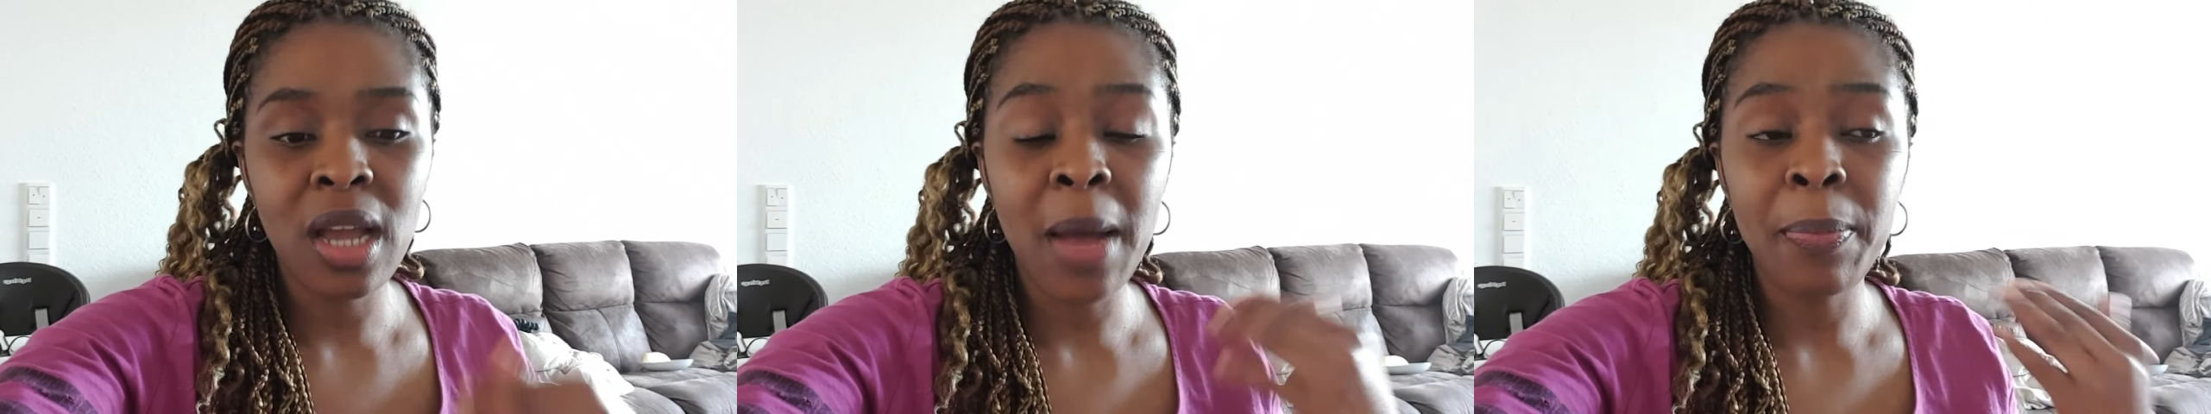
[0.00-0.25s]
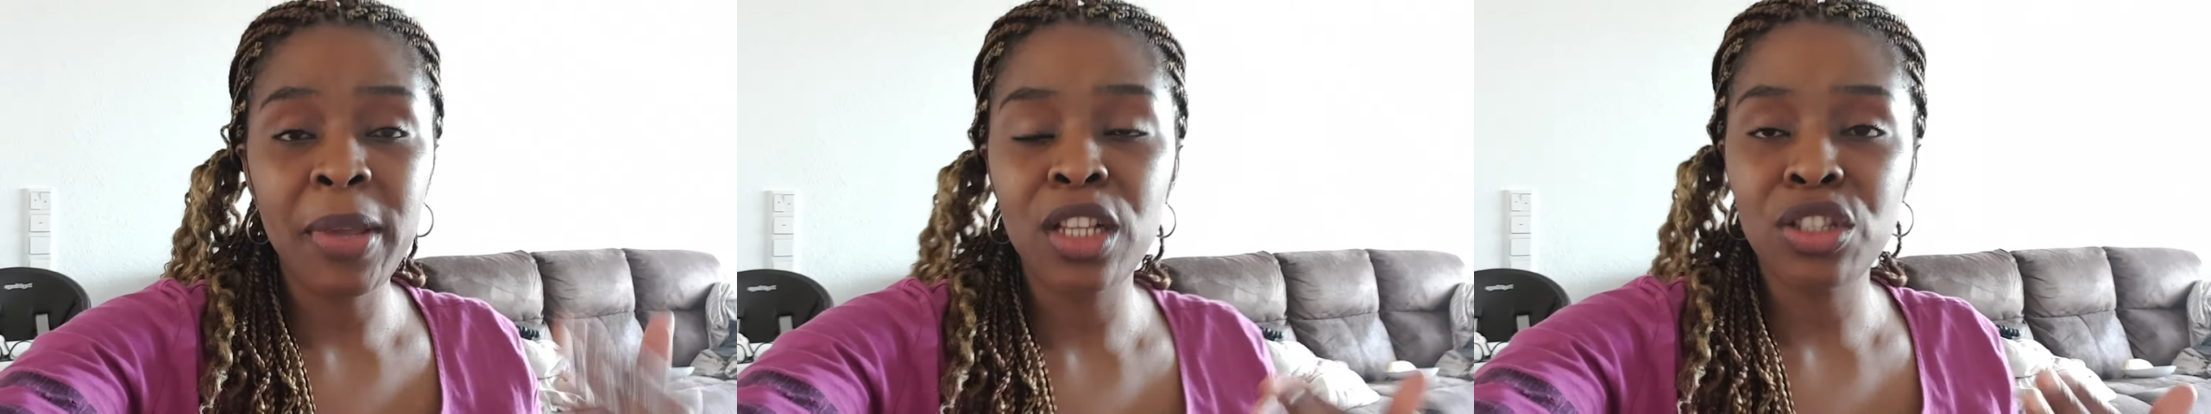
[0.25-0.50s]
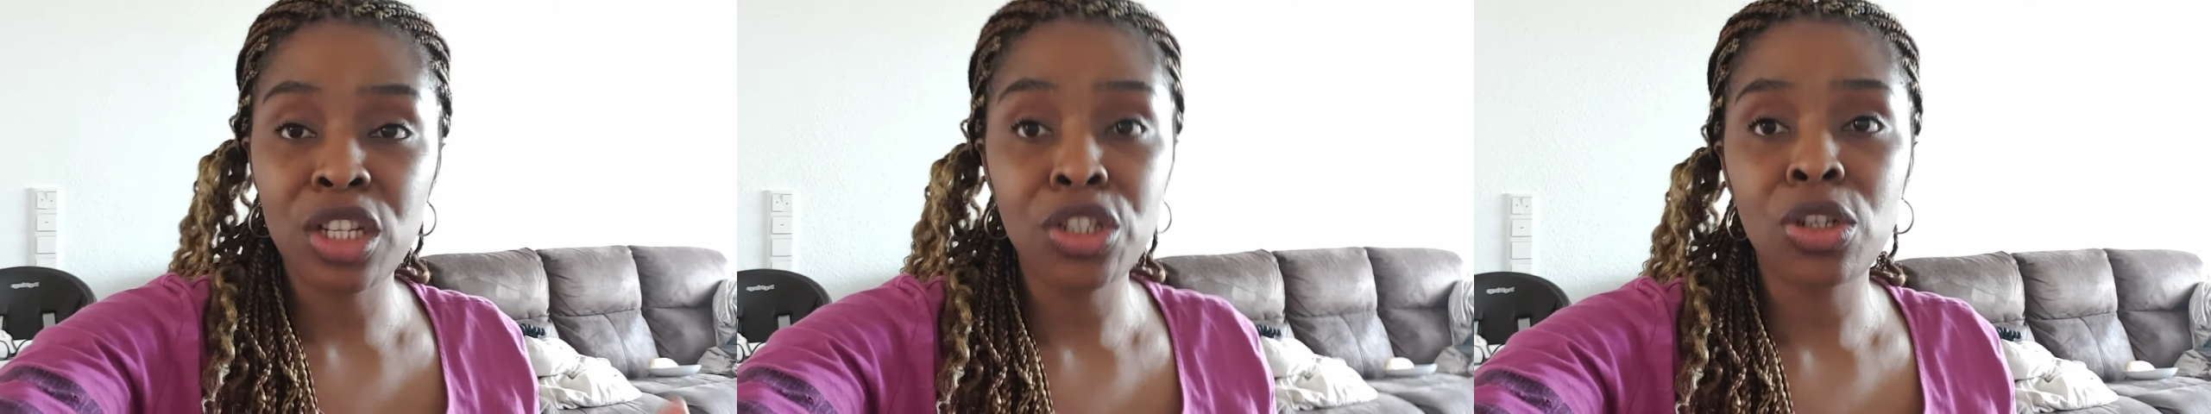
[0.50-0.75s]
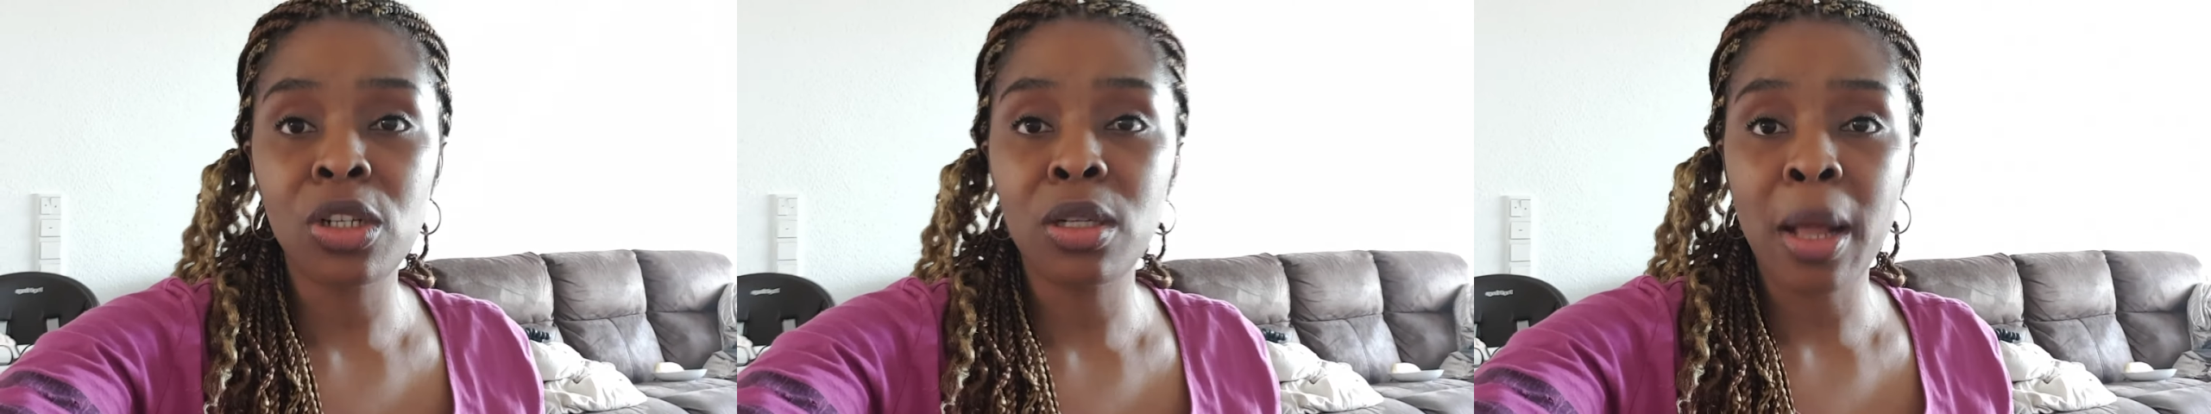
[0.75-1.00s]
Be
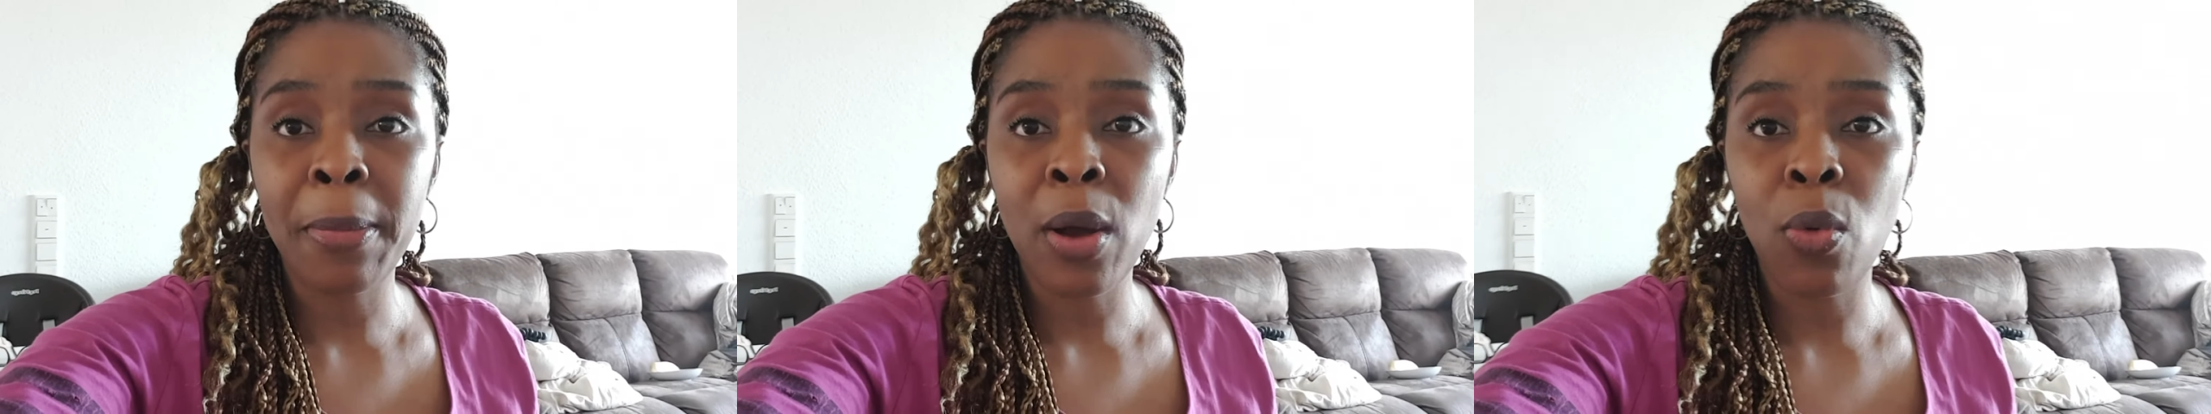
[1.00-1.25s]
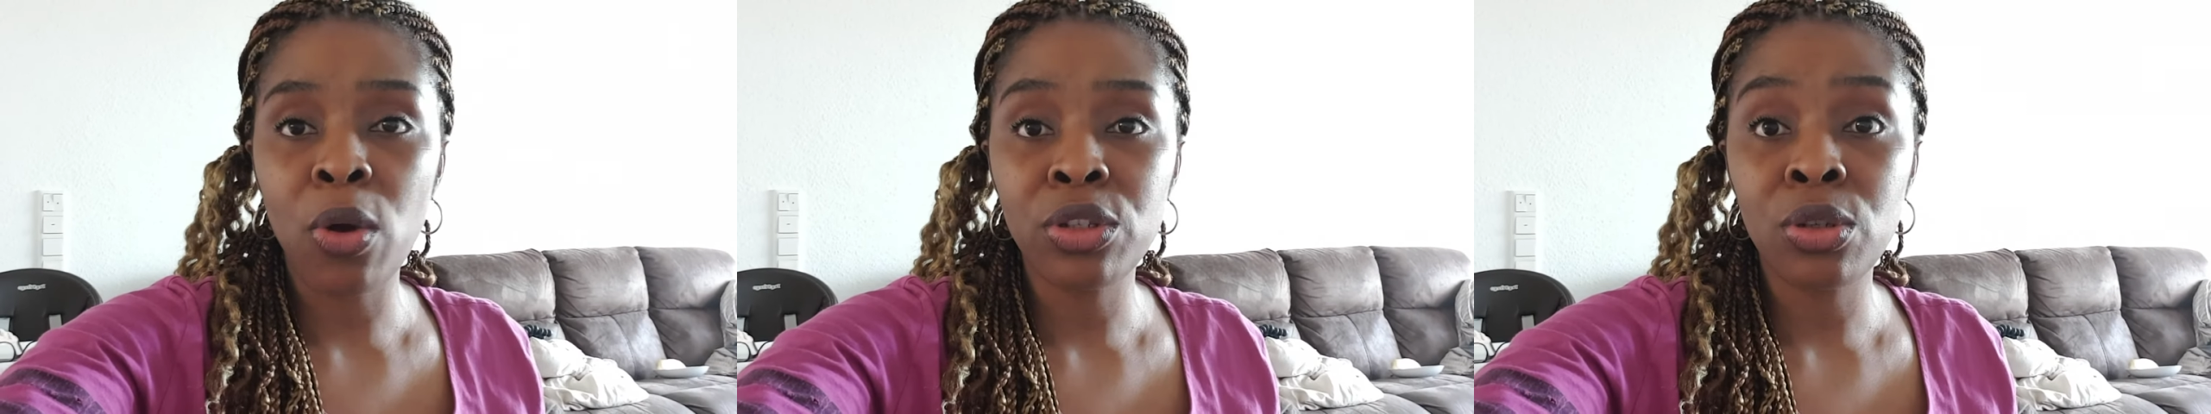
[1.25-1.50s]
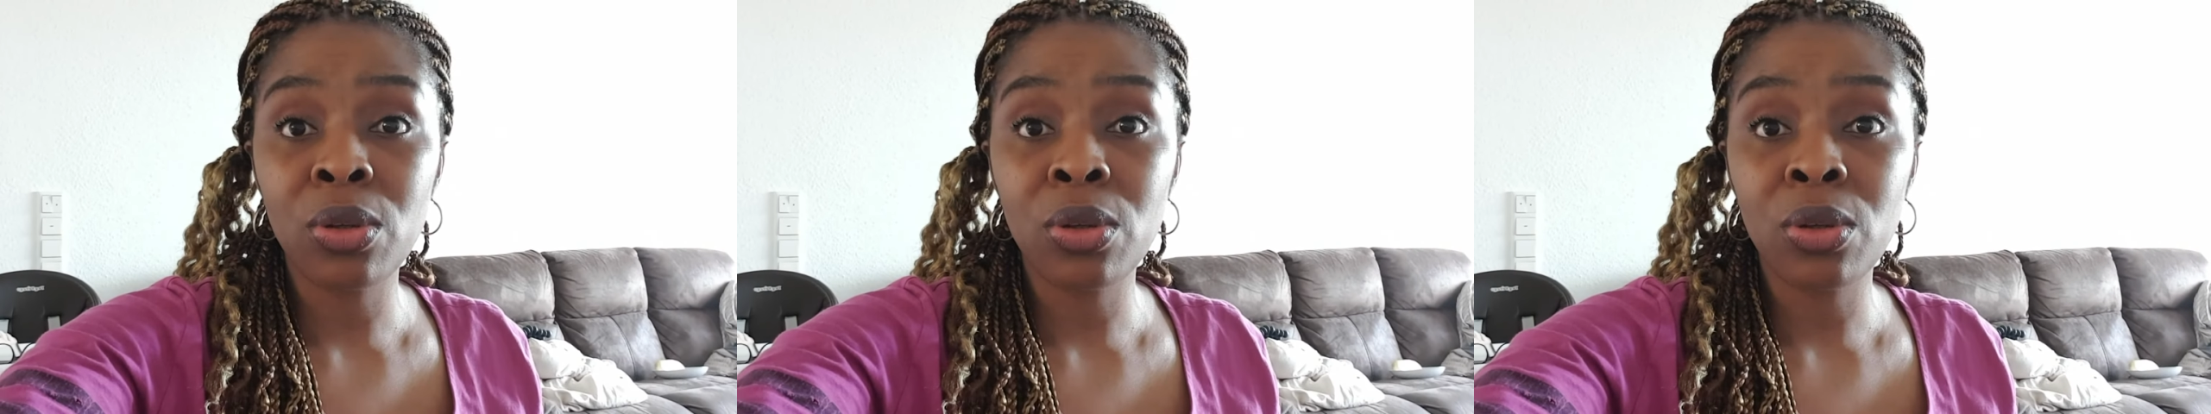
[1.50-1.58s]
intentional about what you